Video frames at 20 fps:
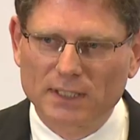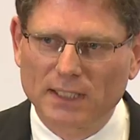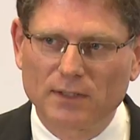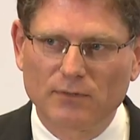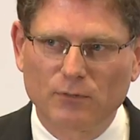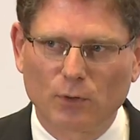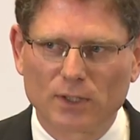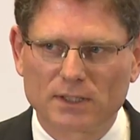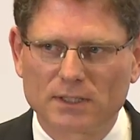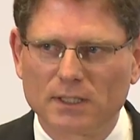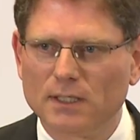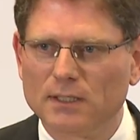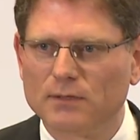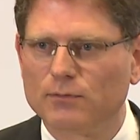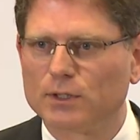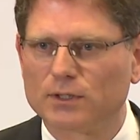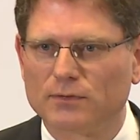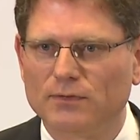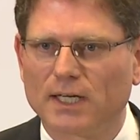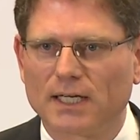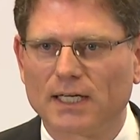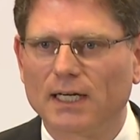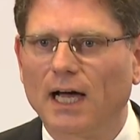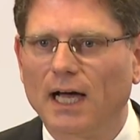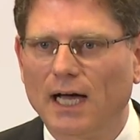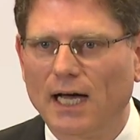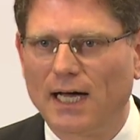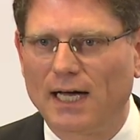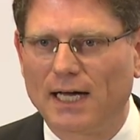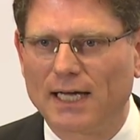said the volatility was very
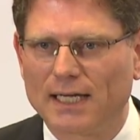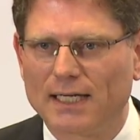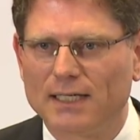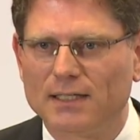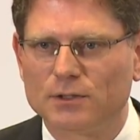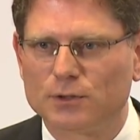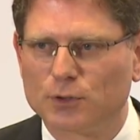high.